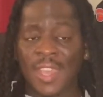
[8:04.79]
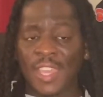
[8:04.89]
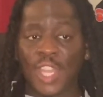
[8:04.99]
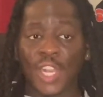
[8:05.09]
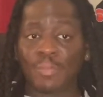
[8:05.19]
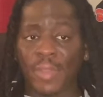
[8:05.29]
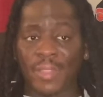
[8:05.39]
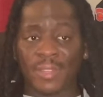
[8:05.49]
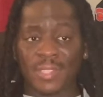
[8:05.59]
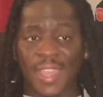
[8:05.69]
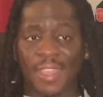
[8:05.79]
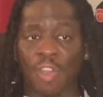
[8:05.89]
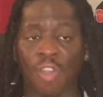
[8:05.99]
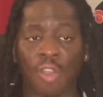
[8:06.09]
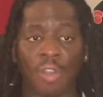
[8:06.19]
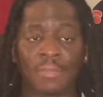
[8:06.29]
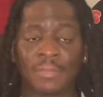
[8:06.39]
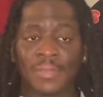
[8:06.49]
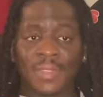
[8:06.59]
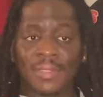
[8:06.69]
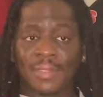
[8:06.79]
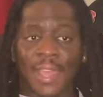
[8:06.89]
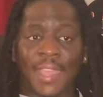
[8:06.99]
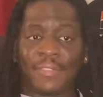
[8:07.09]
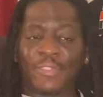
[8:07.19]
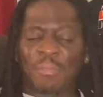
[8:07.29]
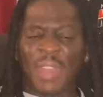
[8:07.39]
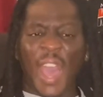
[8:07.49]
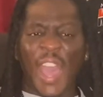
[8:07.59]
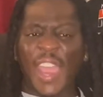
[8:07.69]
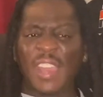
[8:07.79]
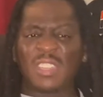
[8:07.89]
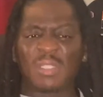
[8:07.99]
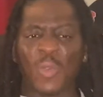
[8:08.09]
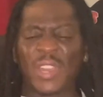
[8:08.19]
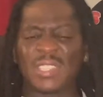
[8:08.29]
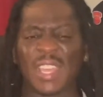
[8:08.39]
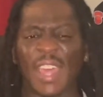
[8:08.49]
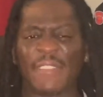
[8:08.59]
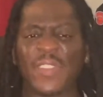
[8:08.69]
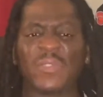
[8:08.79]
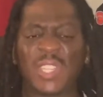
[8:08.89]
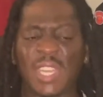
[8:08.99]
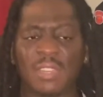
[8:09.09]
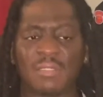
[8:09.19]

younger brothers, like all like from 9 to I want to say like 15.